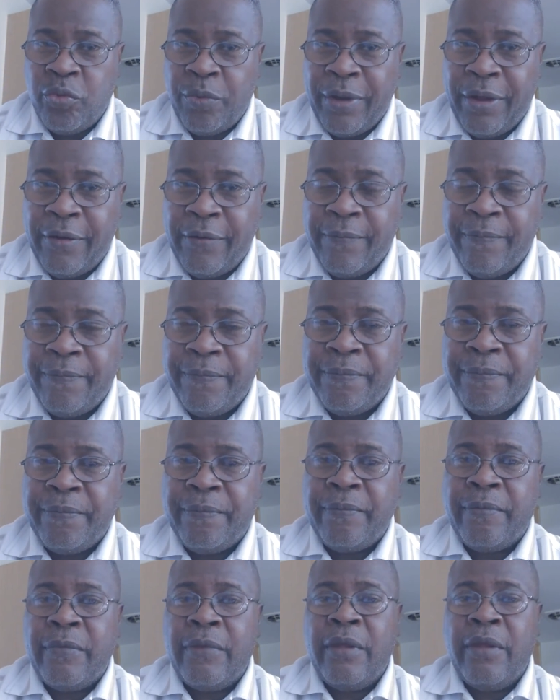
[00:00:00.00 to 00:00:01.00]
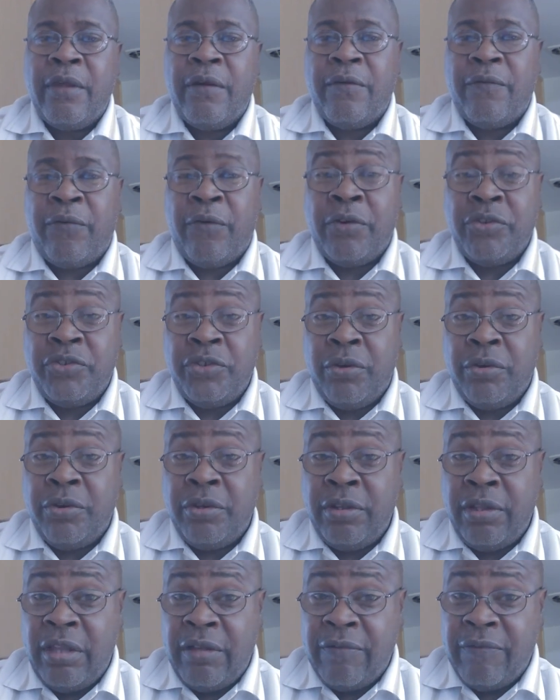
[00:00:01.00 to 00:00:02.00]
realm. First, you're going
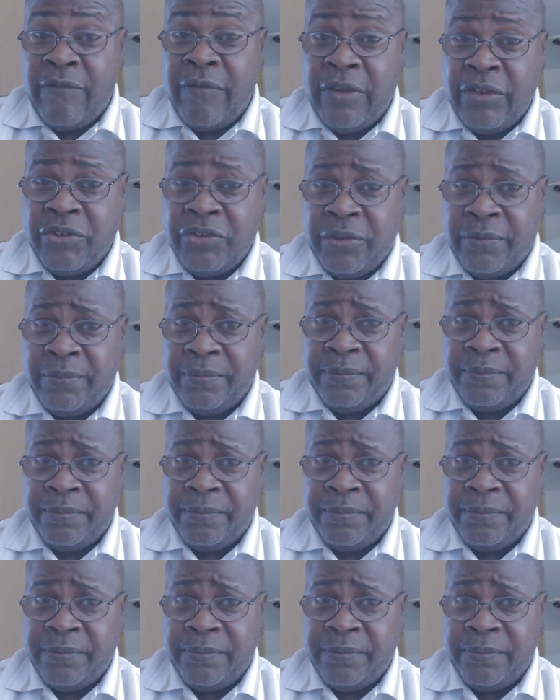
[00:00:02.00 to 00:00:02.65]
to need vision.